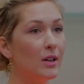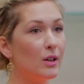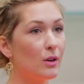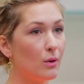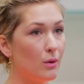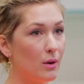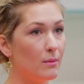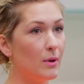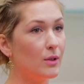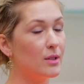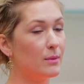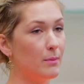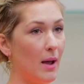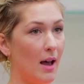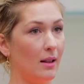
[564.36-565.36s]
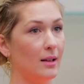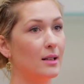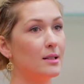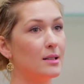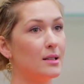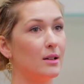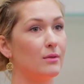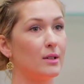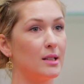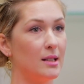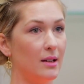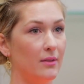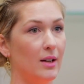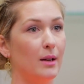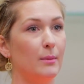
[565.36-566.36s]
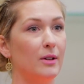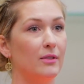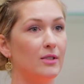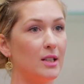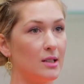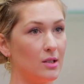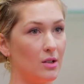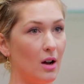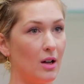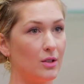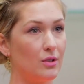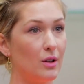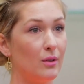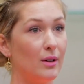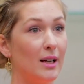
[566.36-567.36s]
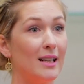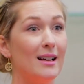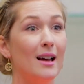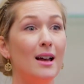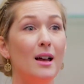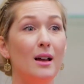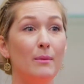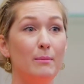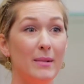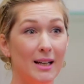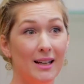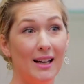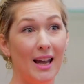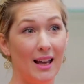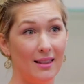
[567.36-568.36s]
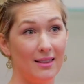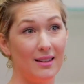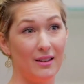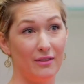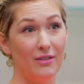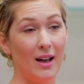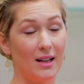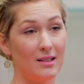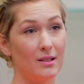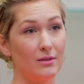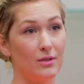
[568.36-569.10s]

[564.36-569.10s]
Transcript: your hormones balanced and receiving a bit of testosterone can mitigate the effects of